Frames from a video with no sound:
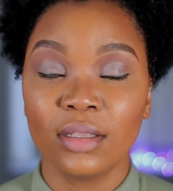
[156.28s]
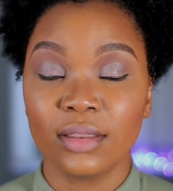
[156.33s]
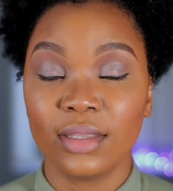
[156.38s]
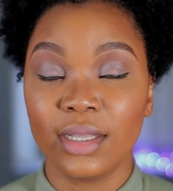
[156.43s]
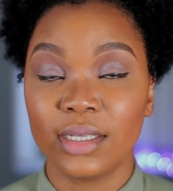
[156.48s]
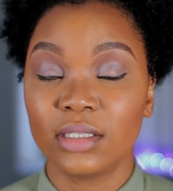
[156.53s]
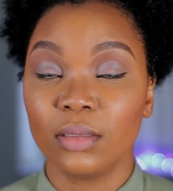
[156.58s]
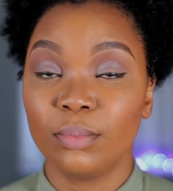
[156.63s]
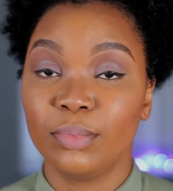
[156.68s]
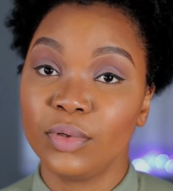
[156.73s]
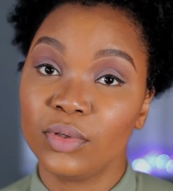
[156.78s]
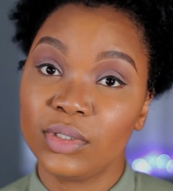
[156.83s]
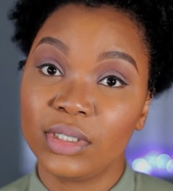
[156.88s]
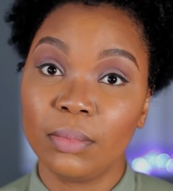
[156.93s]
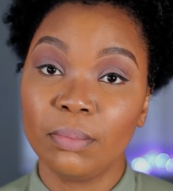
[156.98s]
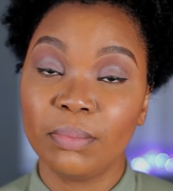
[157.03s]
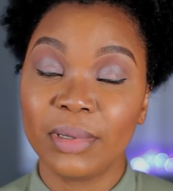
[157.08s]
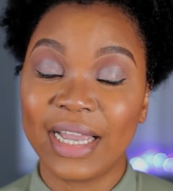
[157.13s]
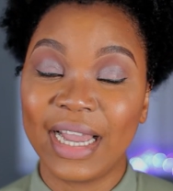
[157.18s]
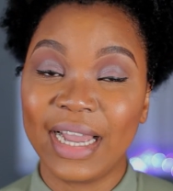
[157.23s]
There's a
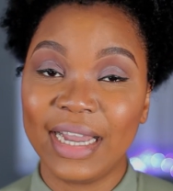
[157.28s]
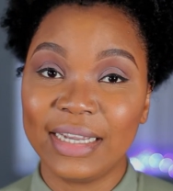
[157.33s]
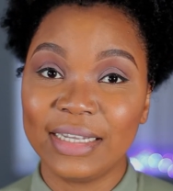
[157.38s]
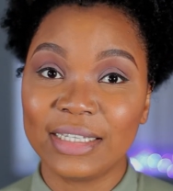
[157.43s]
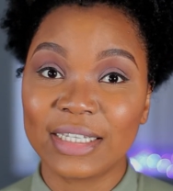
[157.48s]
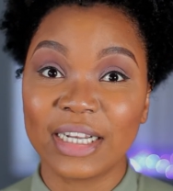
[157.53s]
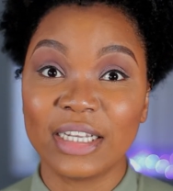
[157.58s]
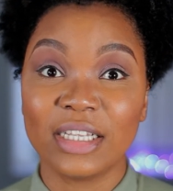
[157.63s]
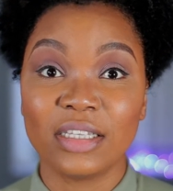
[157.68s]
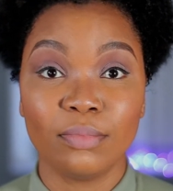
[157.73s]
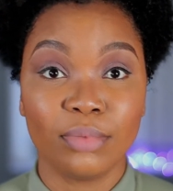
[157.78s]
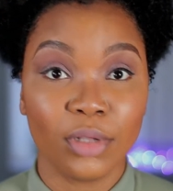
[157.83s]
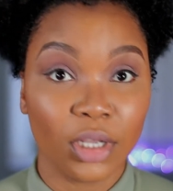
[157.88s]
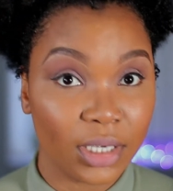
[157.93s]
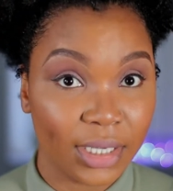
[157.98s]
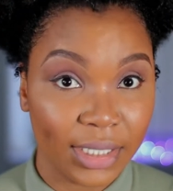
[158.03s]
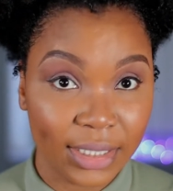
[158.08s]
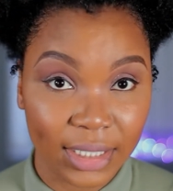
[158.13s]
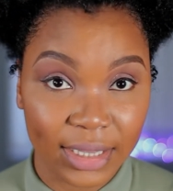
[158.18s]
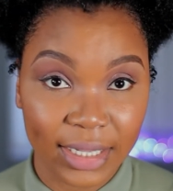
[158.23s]
building behind and it's
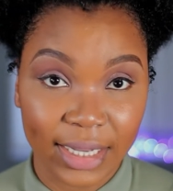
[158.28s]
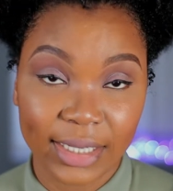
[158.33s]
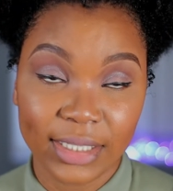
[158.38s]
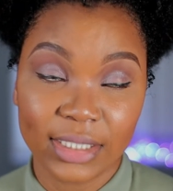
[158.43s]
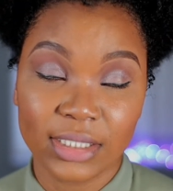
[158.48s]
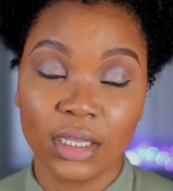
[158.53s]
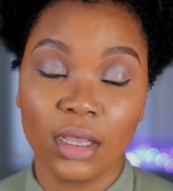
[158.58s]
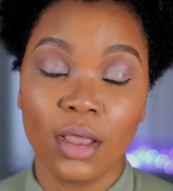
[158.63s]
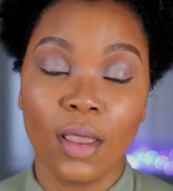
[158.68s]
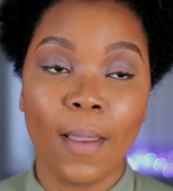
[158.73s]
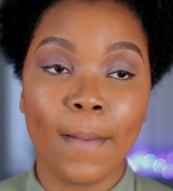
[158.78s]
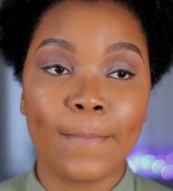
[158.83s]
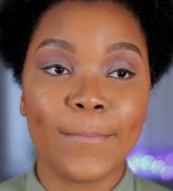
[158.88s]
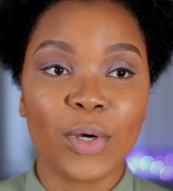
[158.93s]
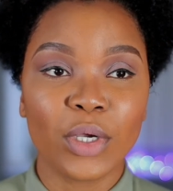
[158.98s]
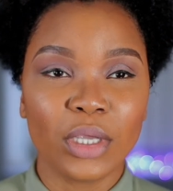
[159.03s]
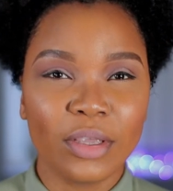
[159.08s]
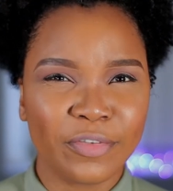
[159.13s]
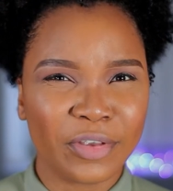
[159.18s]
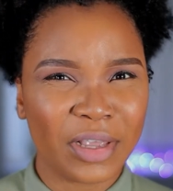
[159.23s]
blocking the light.
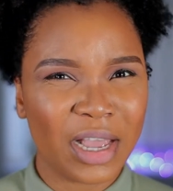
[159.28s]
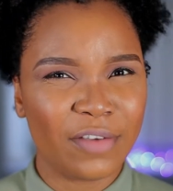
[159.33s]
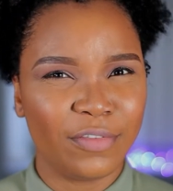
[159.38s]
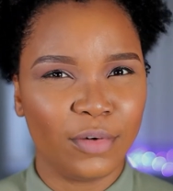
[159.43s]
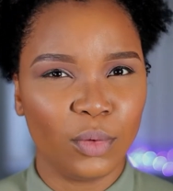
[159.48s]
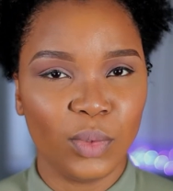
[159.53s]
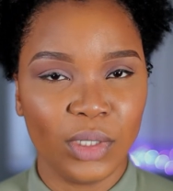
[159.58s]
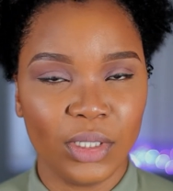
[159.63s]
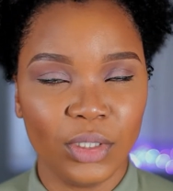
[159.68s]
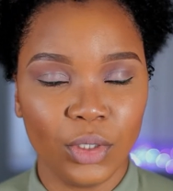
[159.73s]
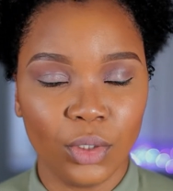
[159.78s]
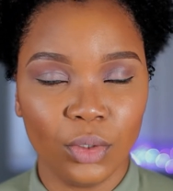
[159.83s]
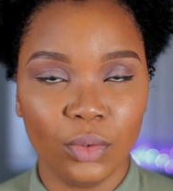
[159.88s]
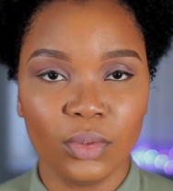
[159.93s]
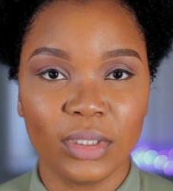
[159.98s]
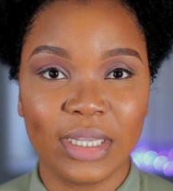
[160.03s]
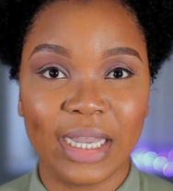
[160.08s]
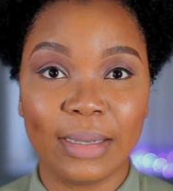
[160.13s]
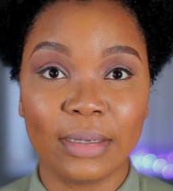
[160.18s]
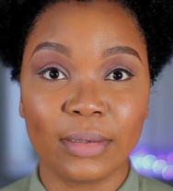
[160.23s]
But if you have a
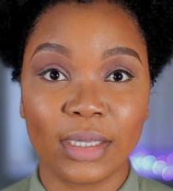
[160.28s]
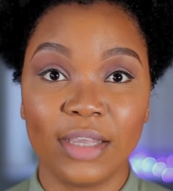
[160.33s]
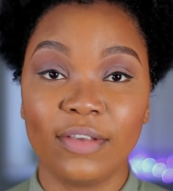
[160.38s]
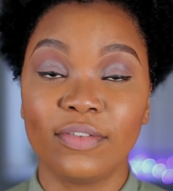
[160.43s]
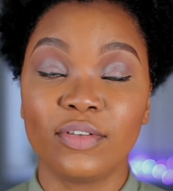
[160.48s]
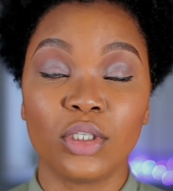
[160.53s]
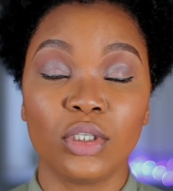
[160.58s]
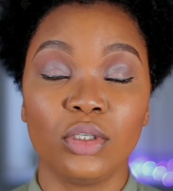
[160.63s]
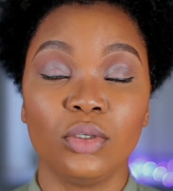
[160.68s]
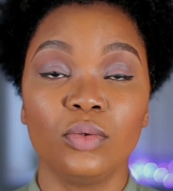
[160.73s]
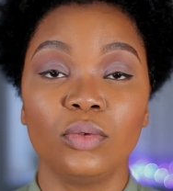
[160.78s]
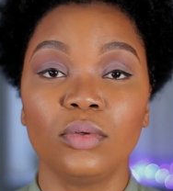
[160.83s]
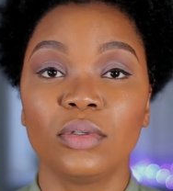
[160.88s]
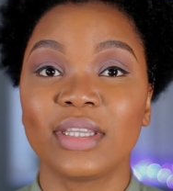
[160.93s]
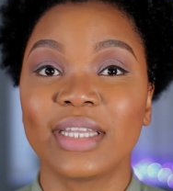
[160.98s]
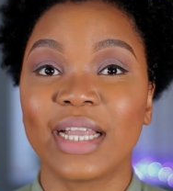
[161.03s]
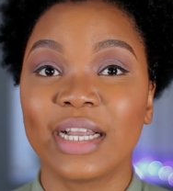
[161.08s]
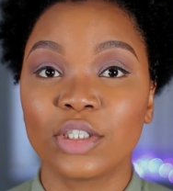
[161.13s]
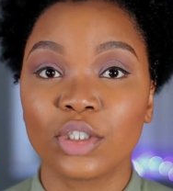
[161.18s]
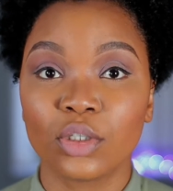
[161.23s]
window that gives you
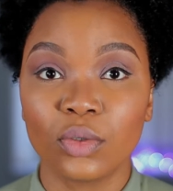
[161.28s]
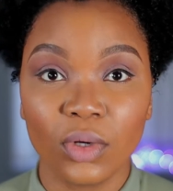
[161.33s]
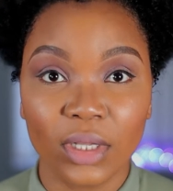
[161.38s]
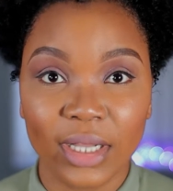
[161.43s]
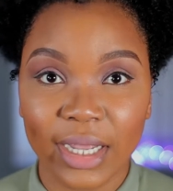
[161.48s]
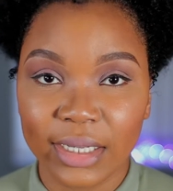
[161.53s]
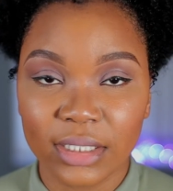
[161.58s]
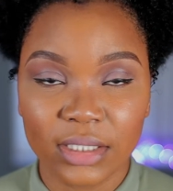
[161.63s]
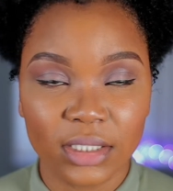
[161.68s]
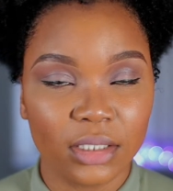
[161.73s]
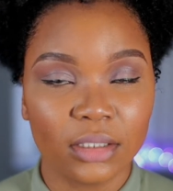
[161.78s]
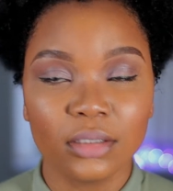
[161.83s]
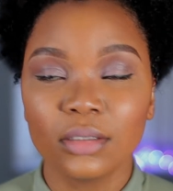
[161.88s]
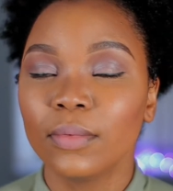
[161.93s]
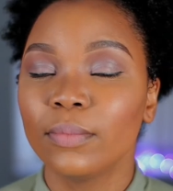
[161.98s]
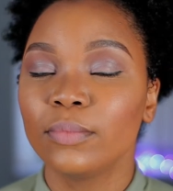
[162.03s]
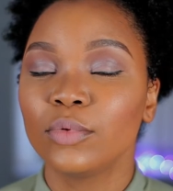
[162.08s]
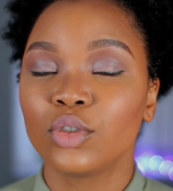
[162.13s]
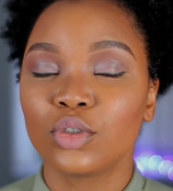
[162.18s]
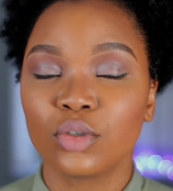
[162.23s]
natural lighting,
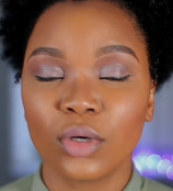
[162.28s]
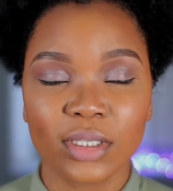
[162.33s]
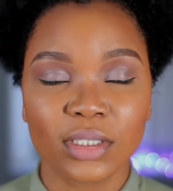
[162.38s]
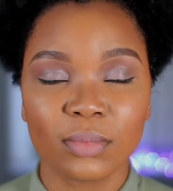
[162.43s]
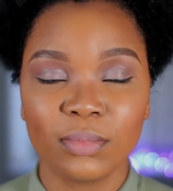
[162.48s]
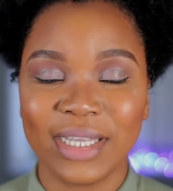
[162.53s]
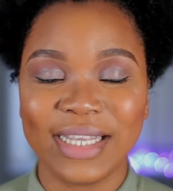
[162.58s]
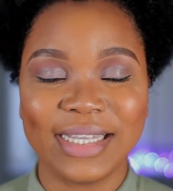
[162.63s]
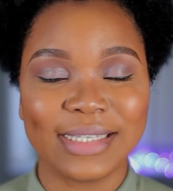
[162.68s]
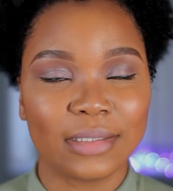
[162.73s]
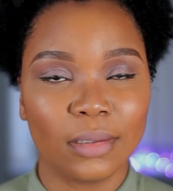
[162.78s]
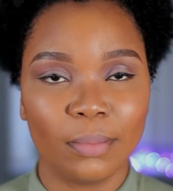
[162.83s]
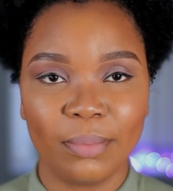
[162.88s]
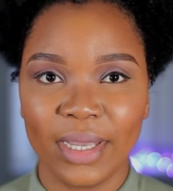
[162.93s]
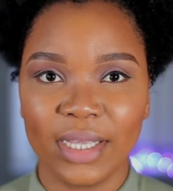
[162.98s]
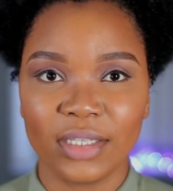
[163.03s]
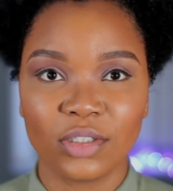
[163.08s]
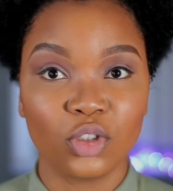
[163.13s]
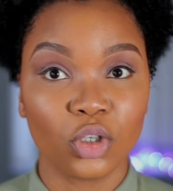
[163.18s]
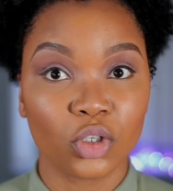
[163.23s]
trust me, it's the
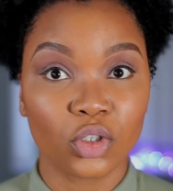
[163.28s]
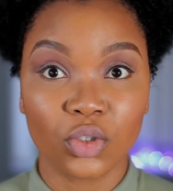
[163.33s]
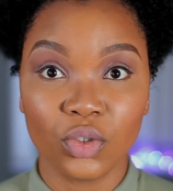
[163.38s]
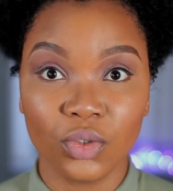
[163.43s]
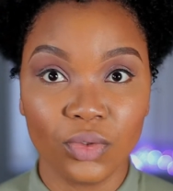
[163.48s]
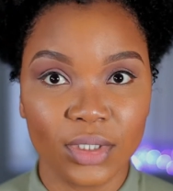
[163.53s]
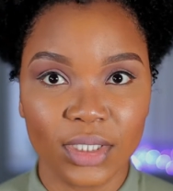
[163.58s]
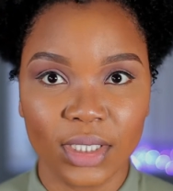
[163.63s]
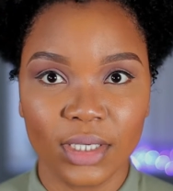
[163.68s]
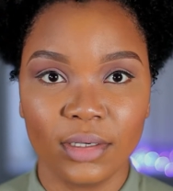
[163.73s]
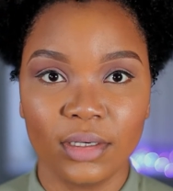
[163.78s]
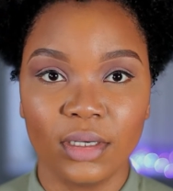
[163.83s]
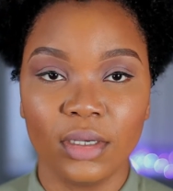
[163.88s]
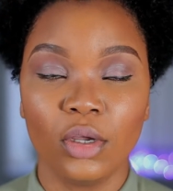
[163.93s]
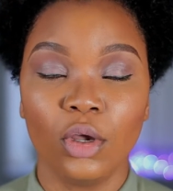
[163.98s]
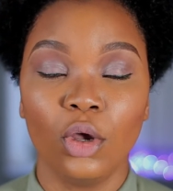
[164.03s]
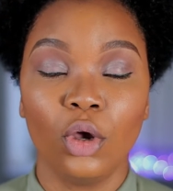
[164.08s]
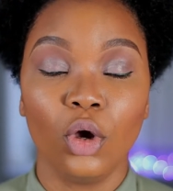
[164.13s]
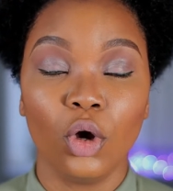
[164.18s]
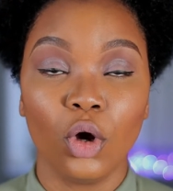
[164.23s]
best. Just use it.
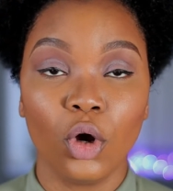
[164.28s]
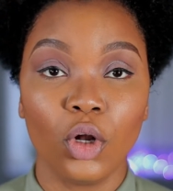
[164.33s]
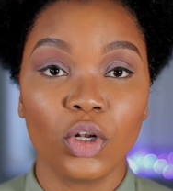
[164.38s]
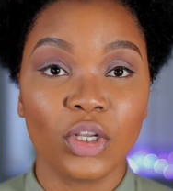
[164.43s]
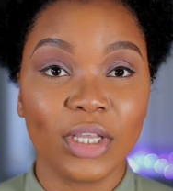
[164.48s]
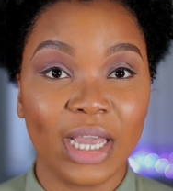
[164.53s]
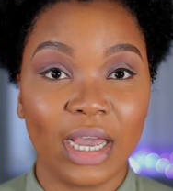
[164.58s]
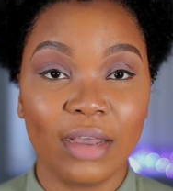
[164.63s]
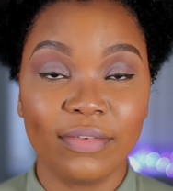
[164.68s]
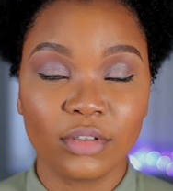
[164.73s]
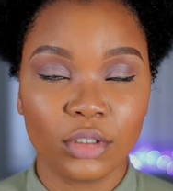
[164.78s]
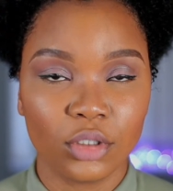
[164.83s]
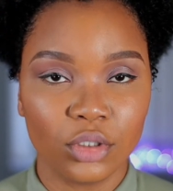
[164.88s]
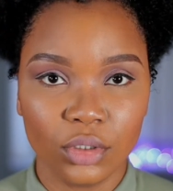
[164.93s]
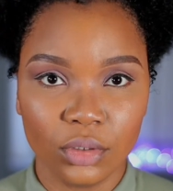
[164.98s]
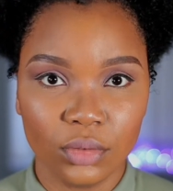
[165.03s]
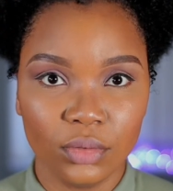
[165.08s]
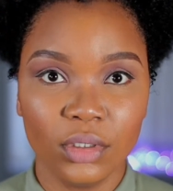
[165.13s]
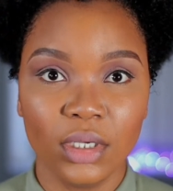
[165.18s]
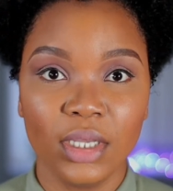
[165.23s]
All you have to
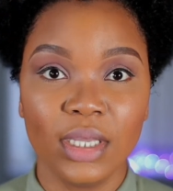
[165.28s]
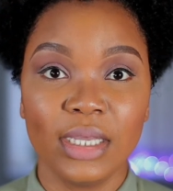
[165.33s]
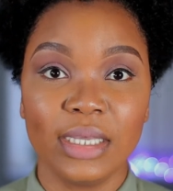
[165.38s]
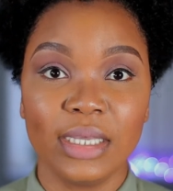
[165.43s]
do